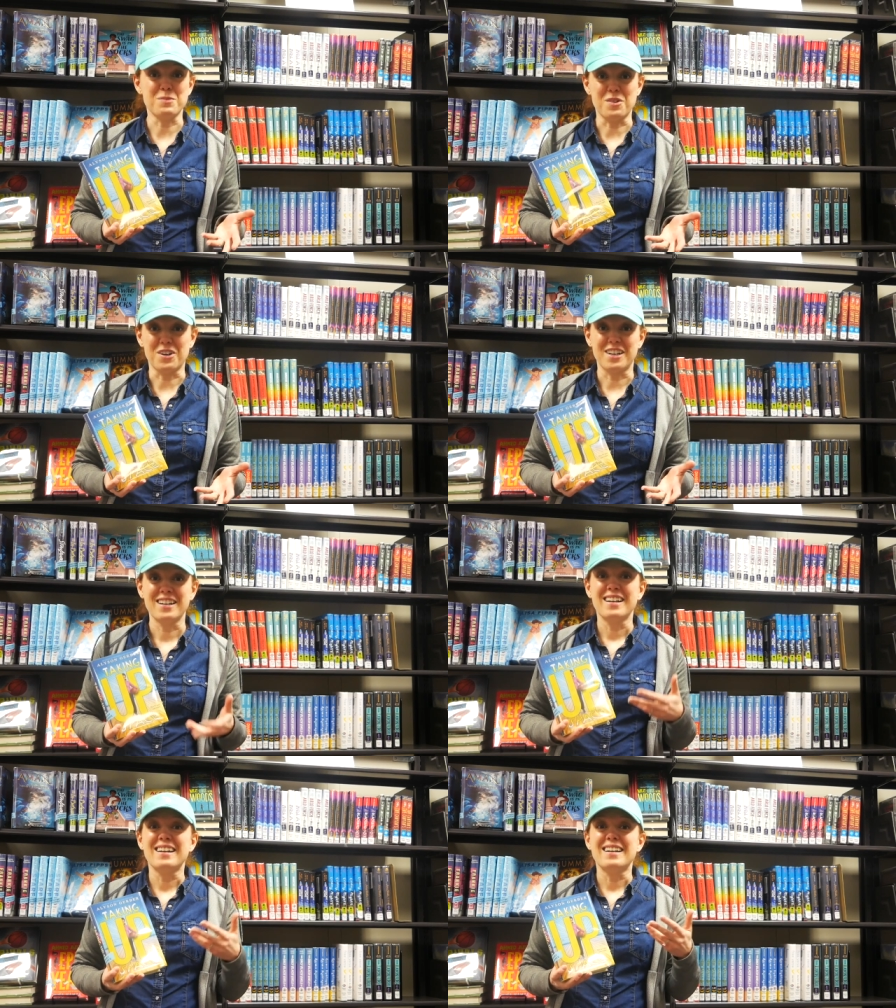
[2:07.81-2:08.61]
more
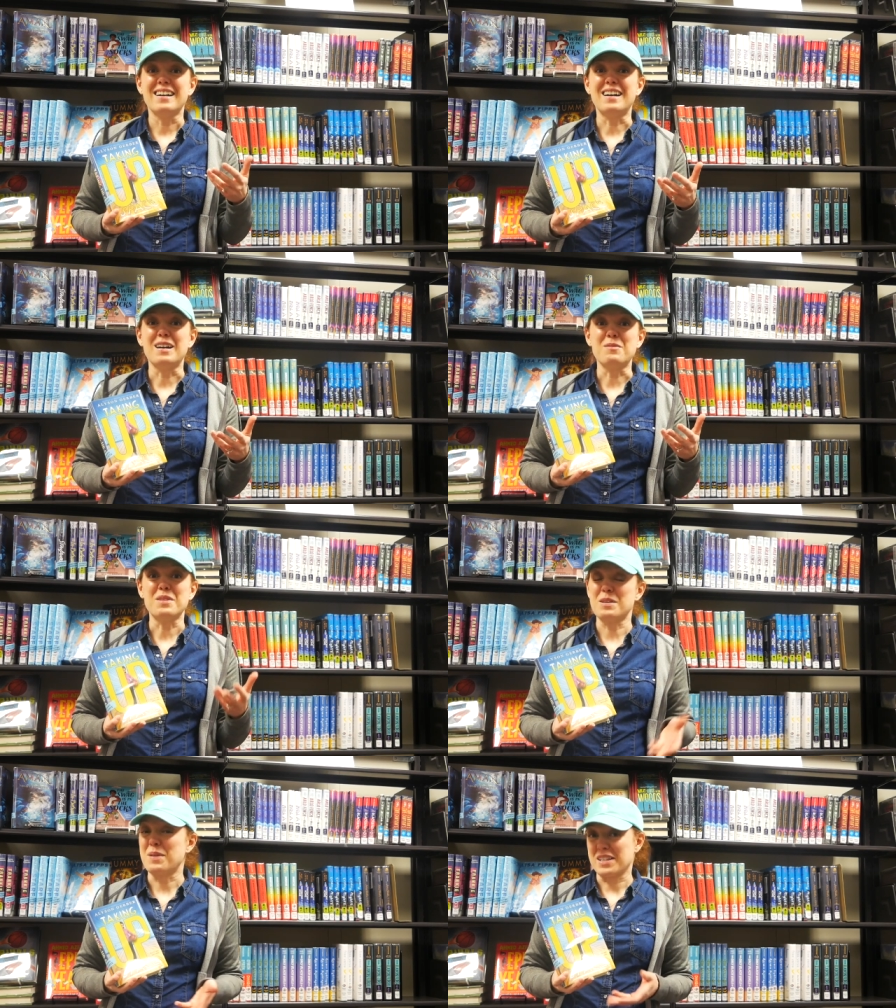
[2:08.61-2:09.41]
um,
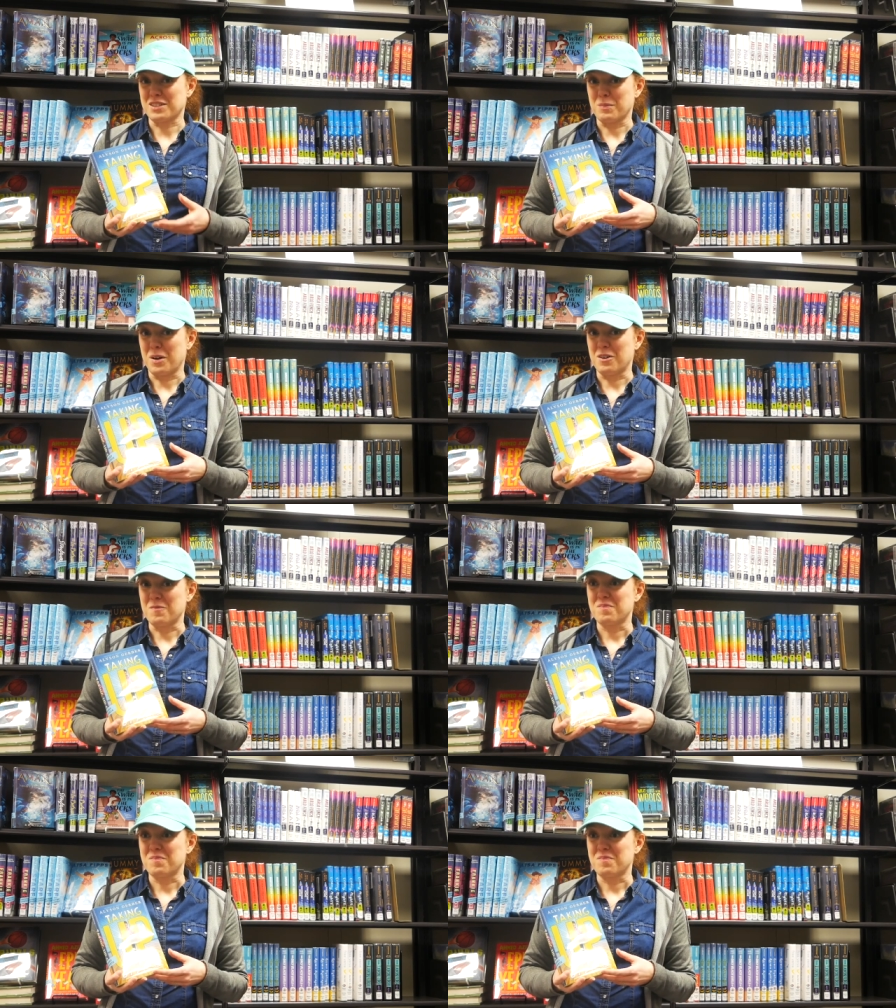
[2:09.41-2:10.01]
in basketball